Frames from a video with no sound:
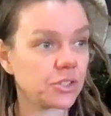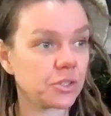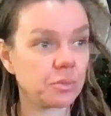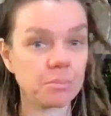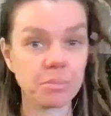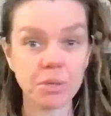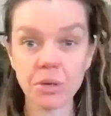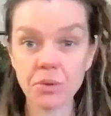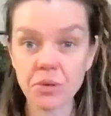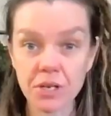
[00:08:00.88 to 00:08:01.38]
to
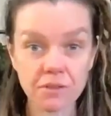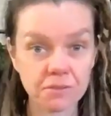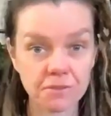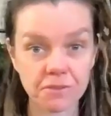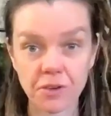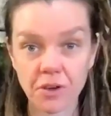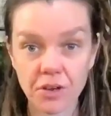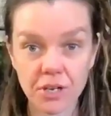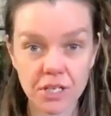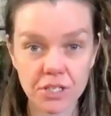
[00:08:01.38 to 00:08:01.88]
building
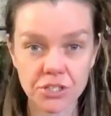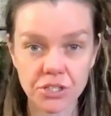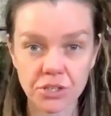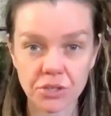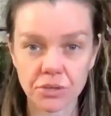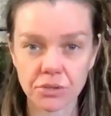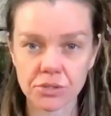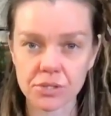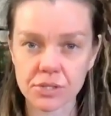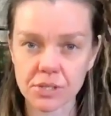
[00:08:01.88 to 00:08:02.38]

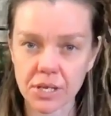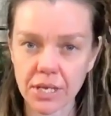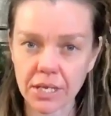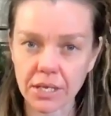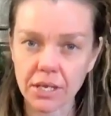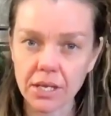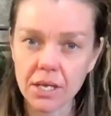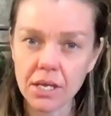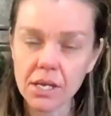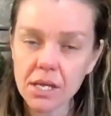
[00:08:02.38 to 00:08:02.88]
furniture. It's
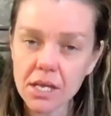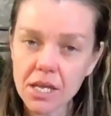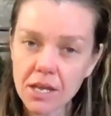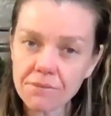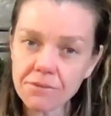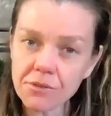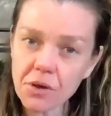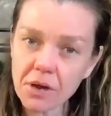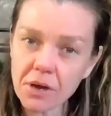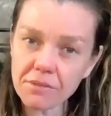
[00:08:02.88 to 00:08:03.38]
like,
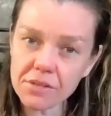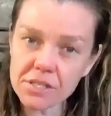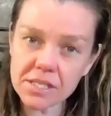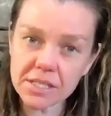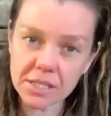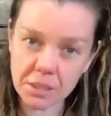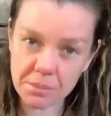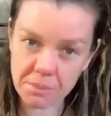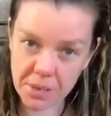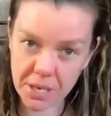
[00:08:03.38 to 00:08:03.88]
if you have this
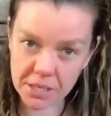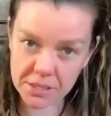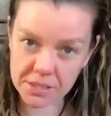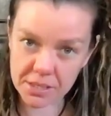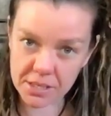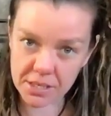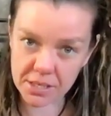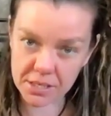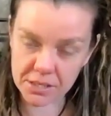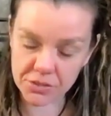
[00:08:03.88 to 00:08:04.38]

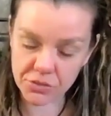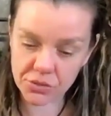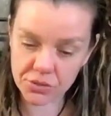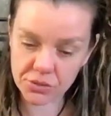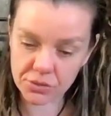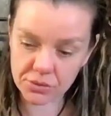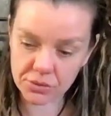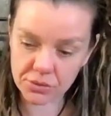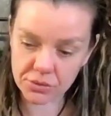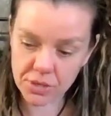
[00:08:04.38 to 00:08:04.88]
capacity
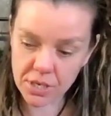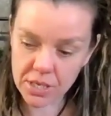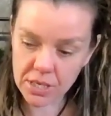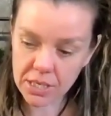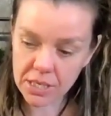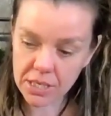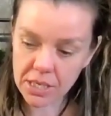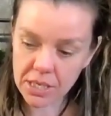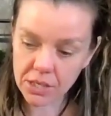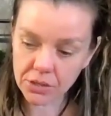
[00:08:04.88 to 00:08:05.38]
to
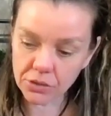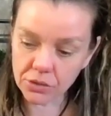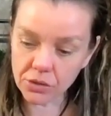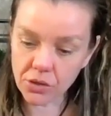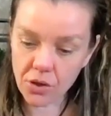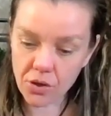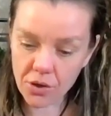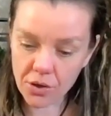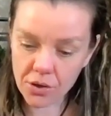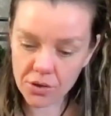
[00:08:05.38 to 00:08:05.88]

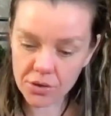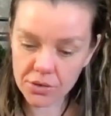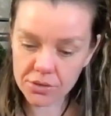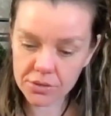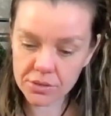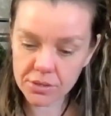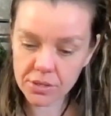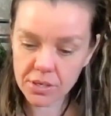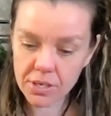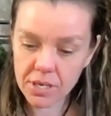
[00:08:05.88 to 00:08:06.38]

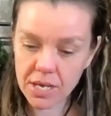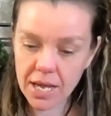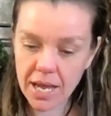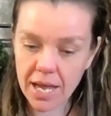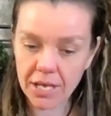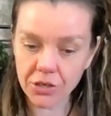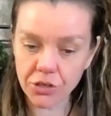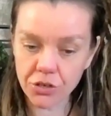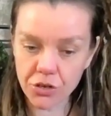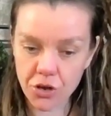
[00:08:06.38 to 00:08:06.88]
learn
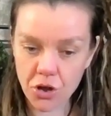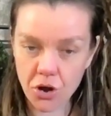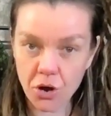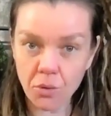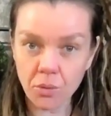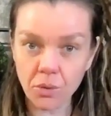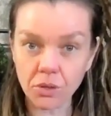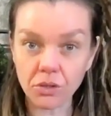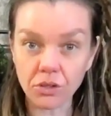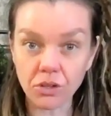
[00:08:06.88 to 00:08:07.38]
and
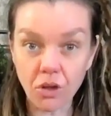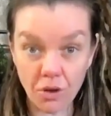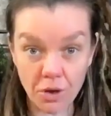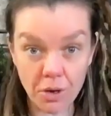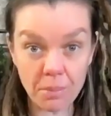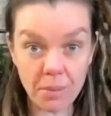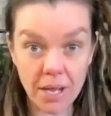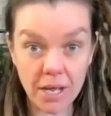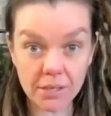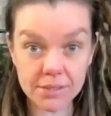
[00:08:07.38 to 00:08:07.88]
know a lot
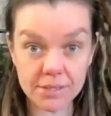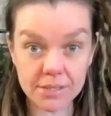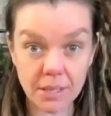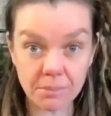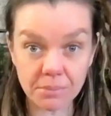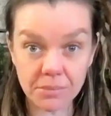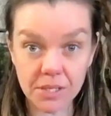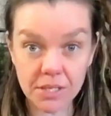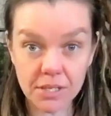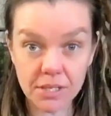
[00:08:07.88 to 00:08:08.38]
about
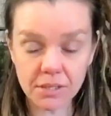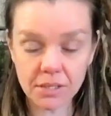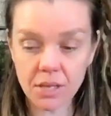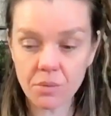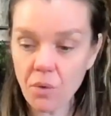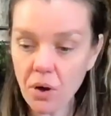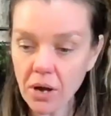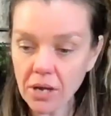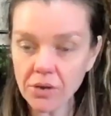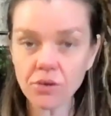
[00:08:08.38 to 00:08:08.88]
something, then
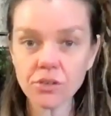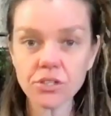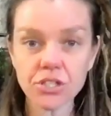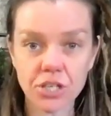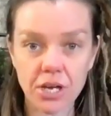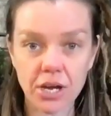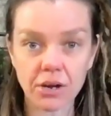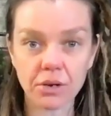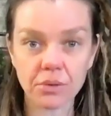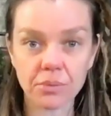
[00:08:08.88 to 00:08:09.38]
why not
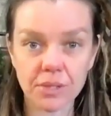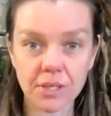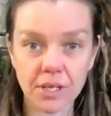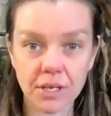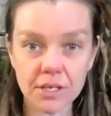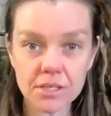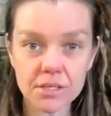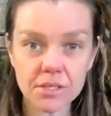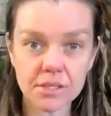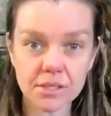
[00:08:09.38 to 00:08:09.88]
share it with
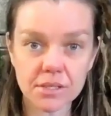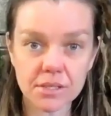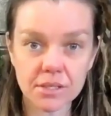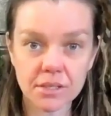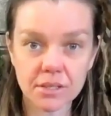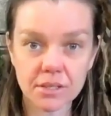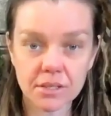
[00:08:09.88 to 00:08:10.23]
us?